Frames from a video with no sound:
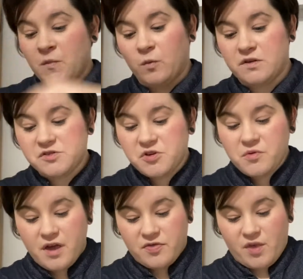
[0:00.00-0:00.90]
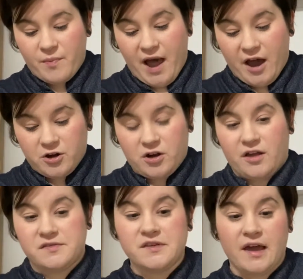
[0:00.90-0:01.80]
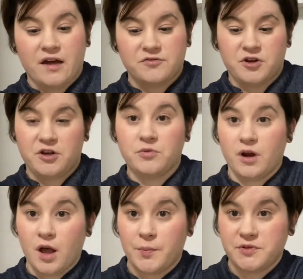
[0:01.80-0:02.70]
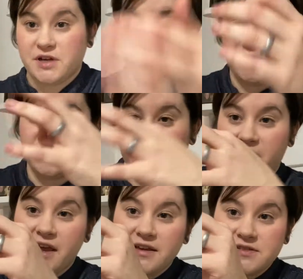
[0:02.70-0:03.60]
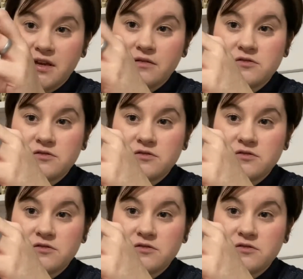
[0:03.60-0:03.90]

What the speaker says: Once you get the pattern, I say after you do it a couple times, it's really easy.